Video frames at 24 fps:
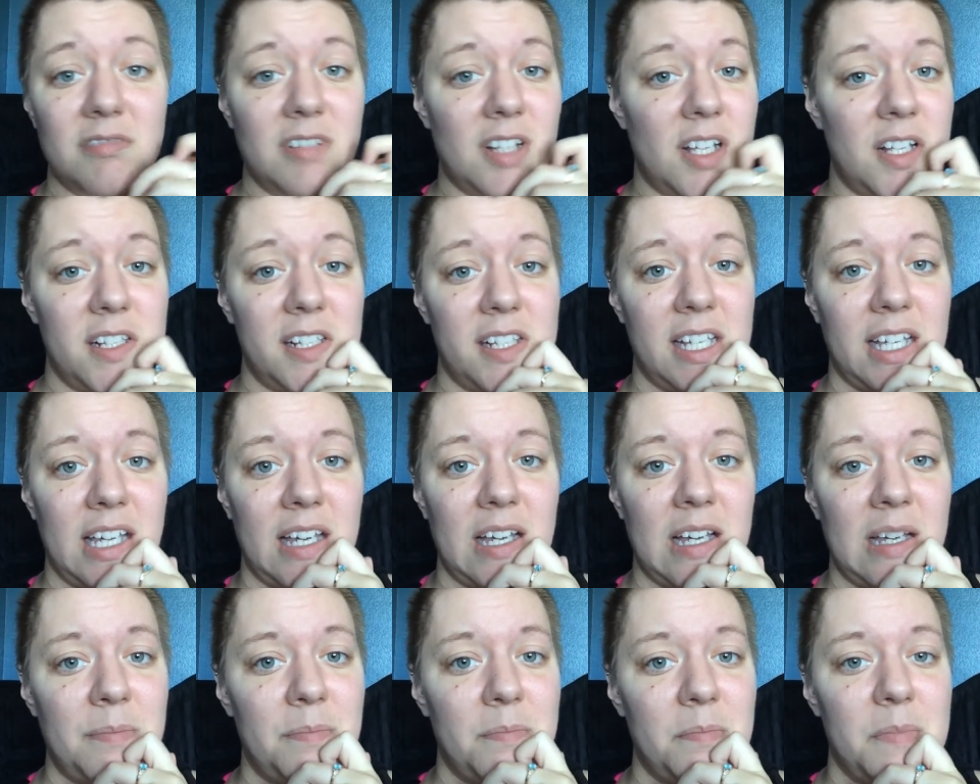I was like,
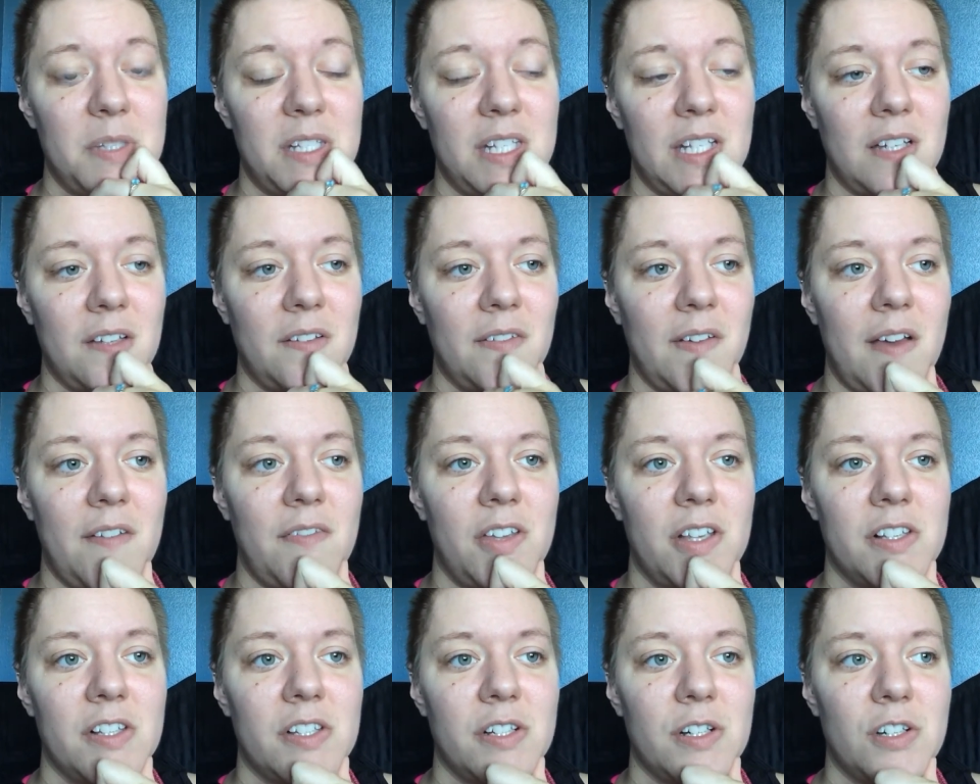I'm sick of
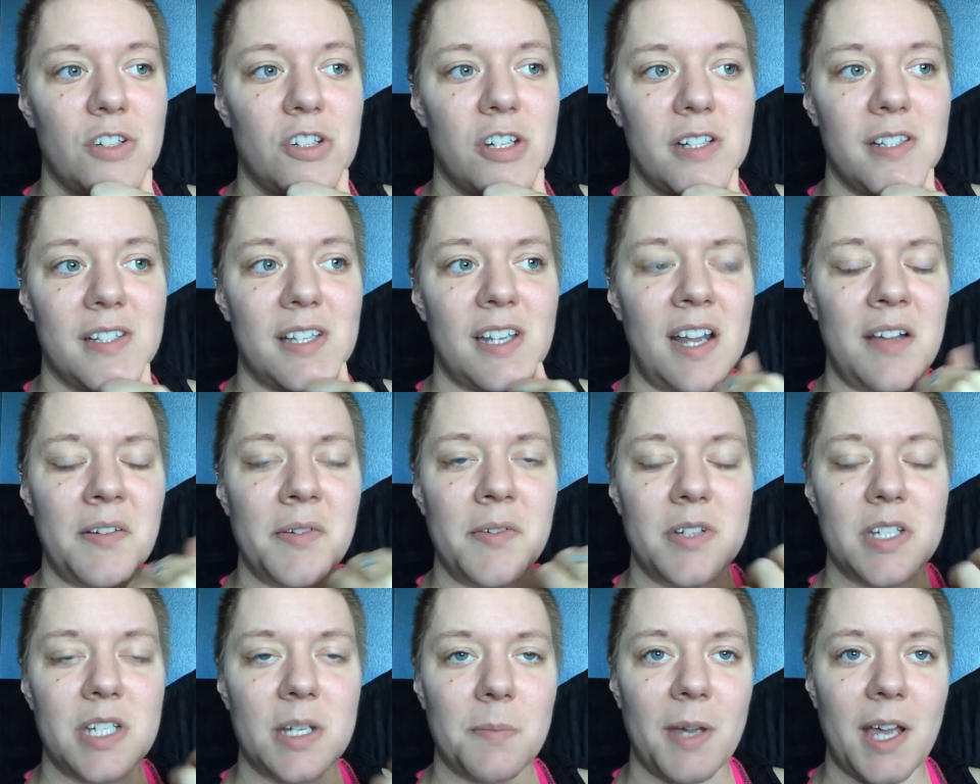having surgeries, and
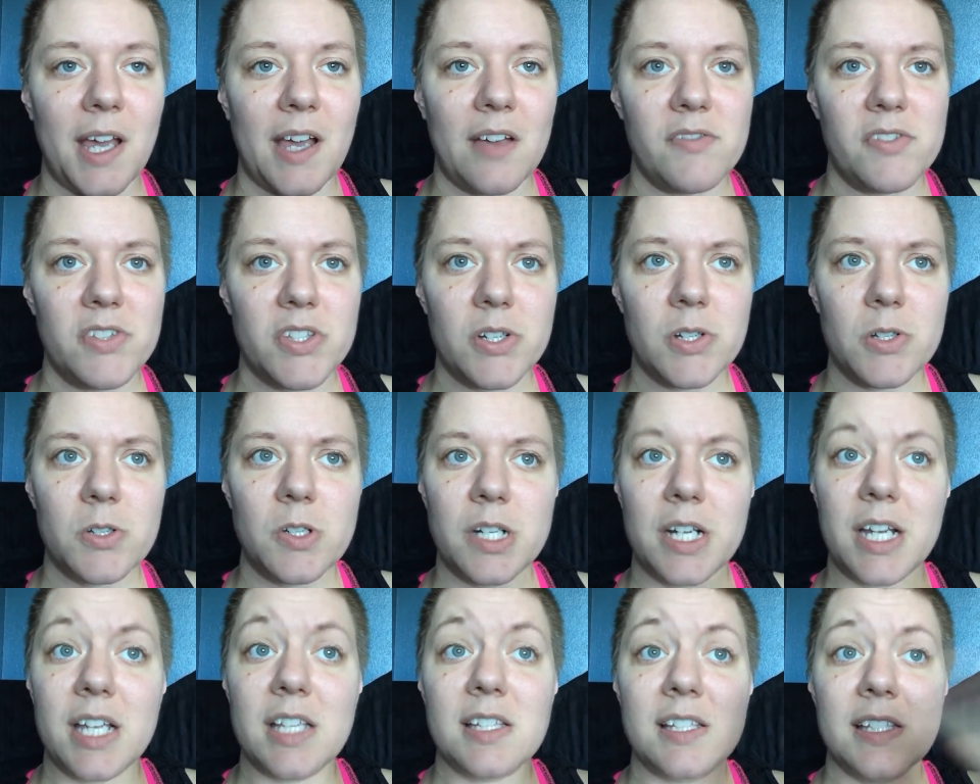every time I have
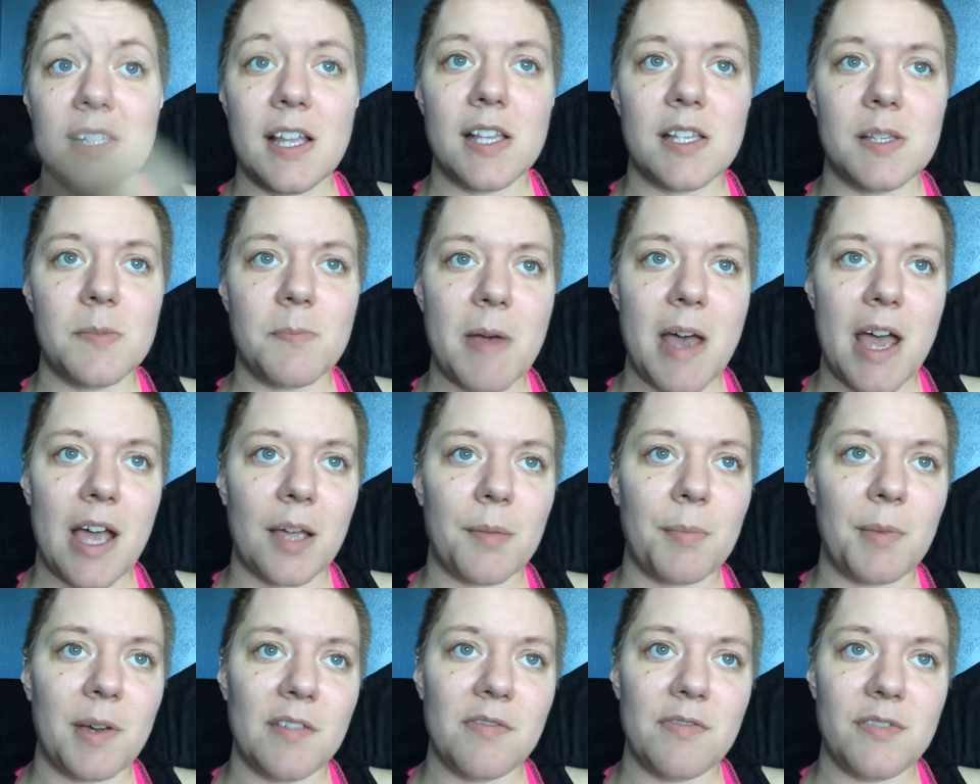surgery, it sets
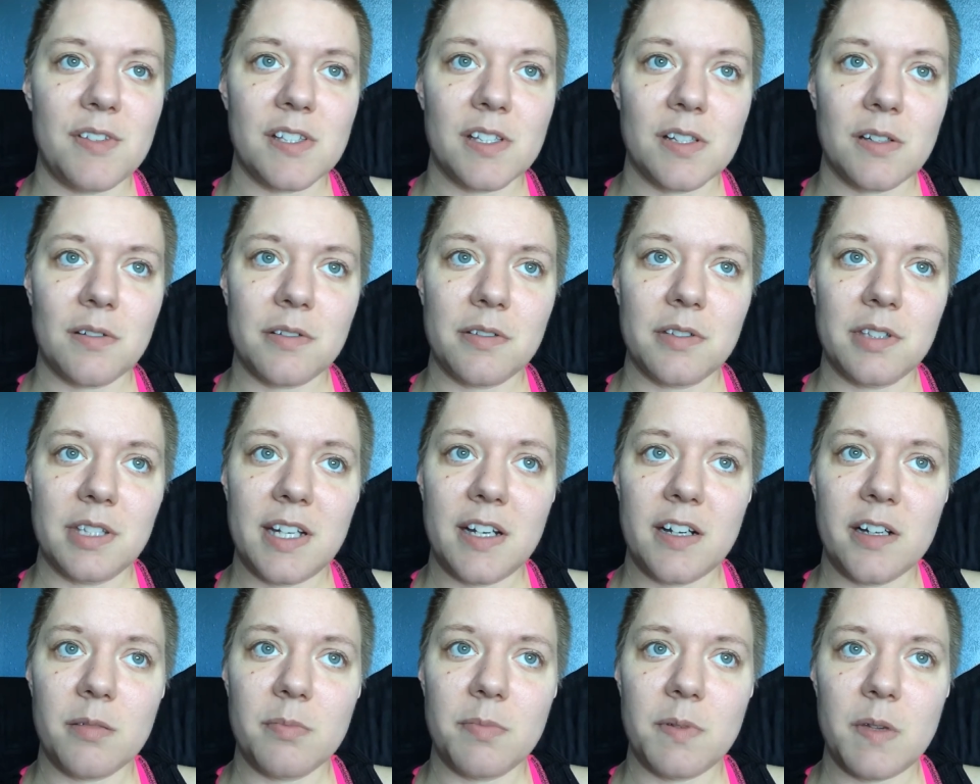back my physical
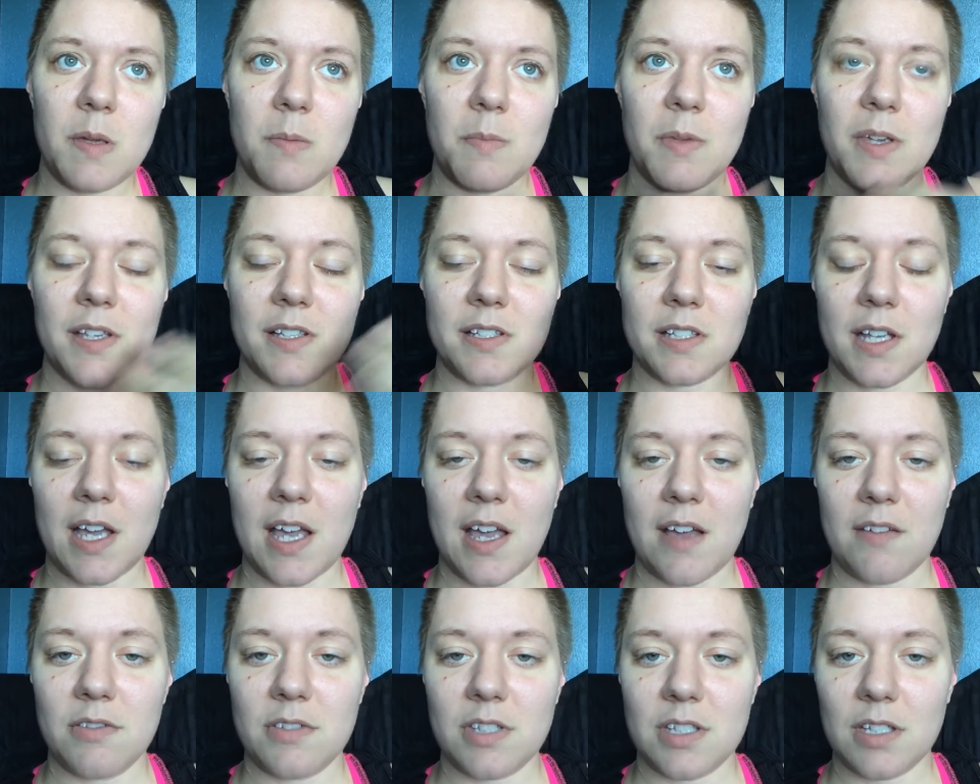therapy because I
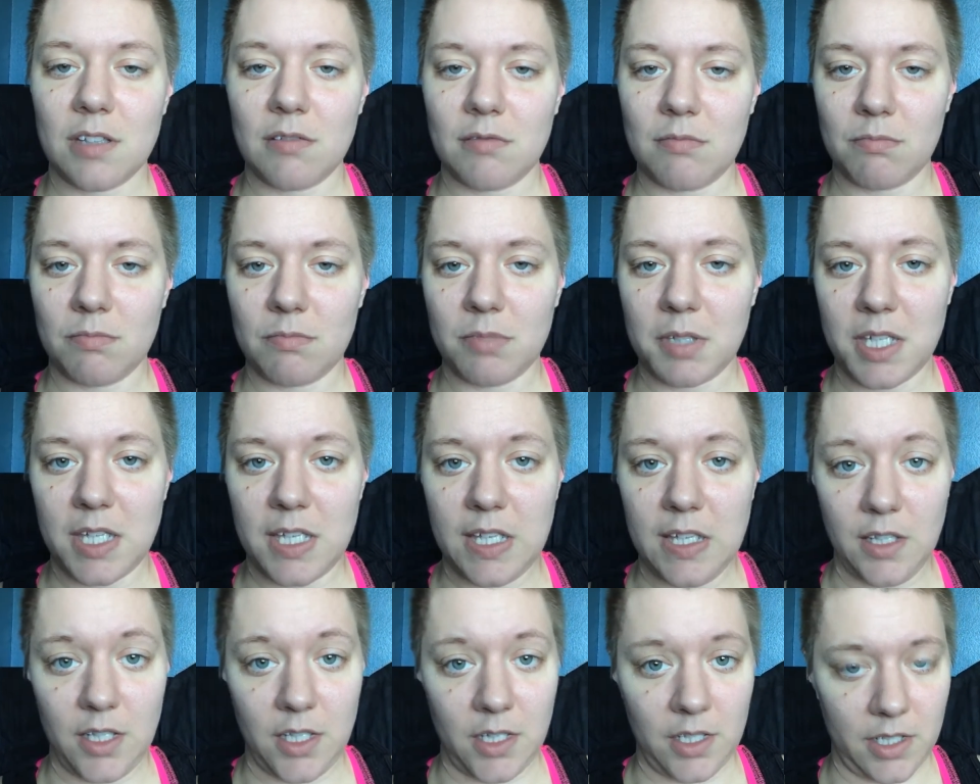have to
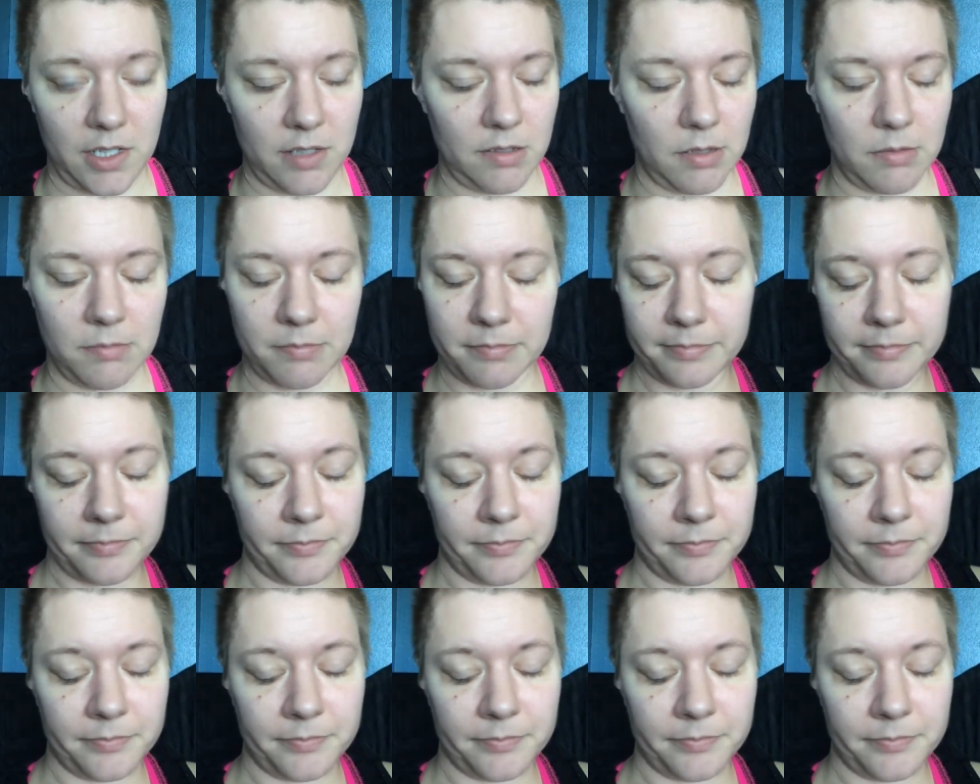heal. And